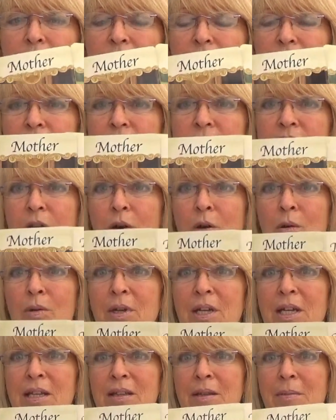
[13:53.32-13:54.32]
where she's
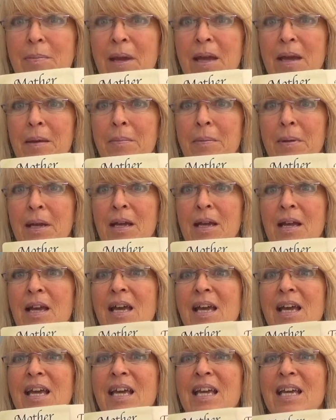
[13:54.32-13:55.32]
holding the baby,
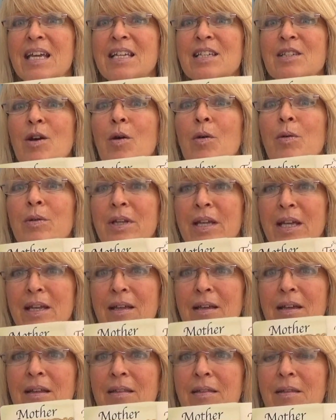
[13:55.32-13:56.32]
he's
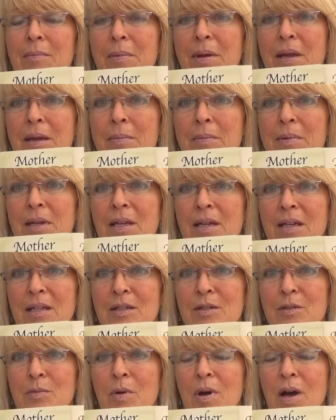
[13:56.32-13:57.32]
holding the baby
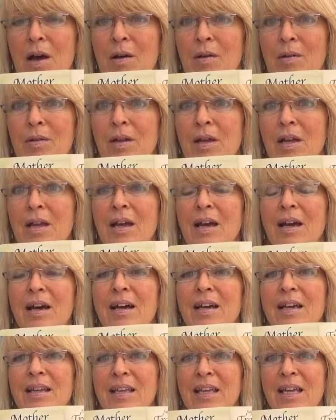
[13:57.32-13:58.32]
as well.
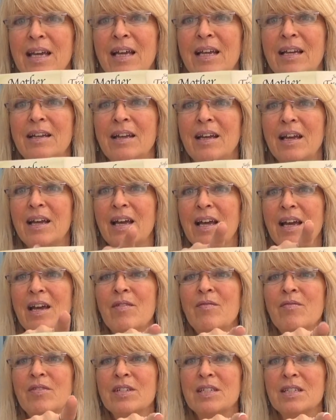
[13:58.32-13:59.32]
Again,
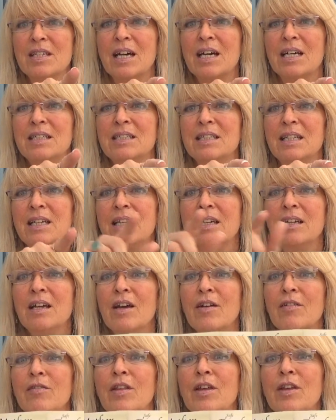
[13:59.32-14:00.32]
emphasizing
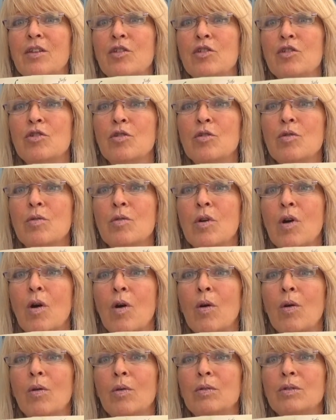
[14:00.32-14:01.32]
that you
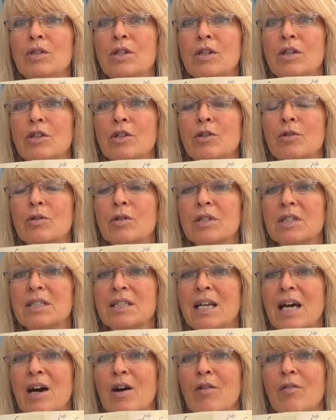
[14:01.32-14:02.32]
hold
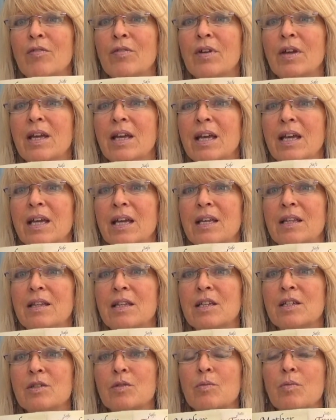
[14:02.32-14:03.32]
yourself in
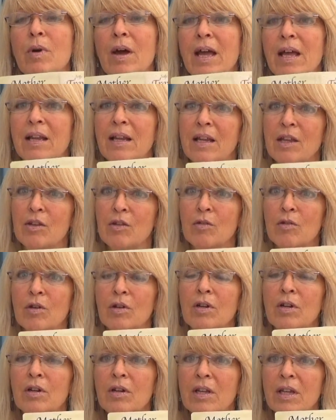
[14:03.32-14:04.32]
this way, like you're going to